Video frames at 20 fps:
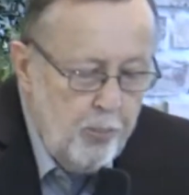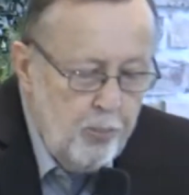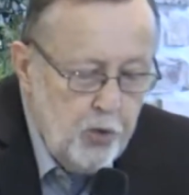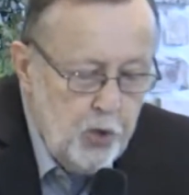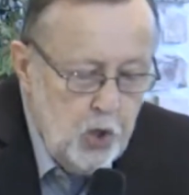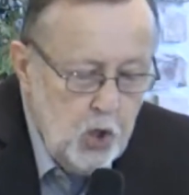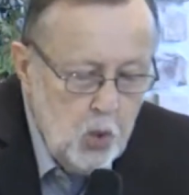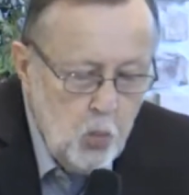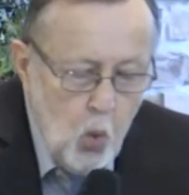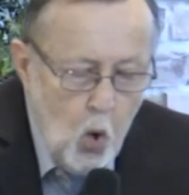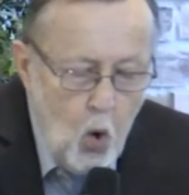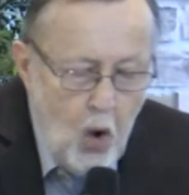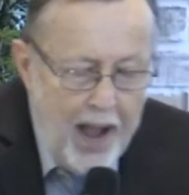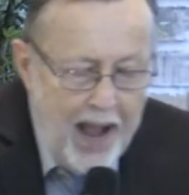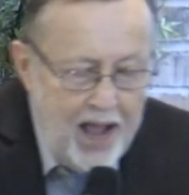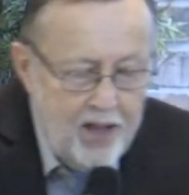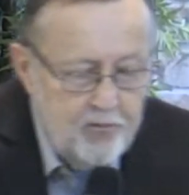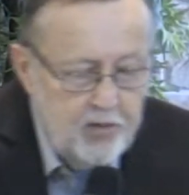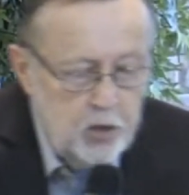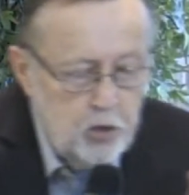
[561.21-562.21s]
you will
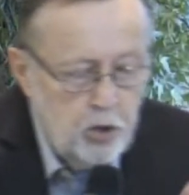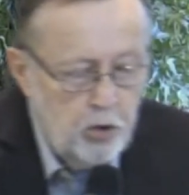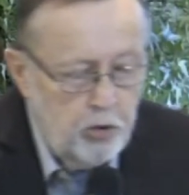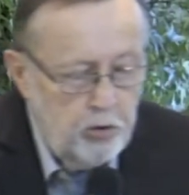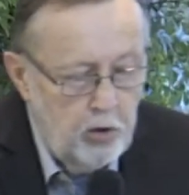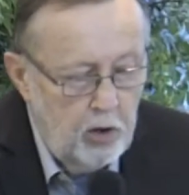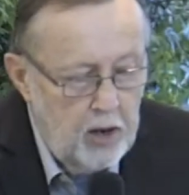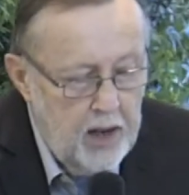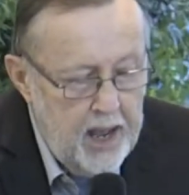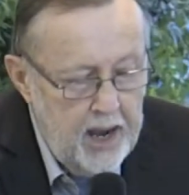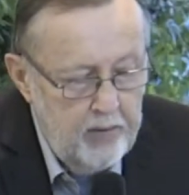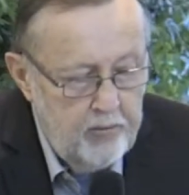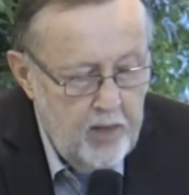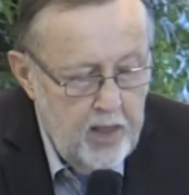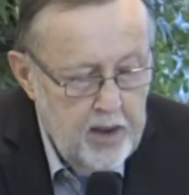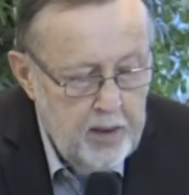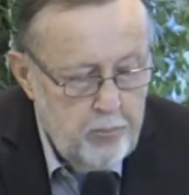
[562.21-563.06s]
have eternal life.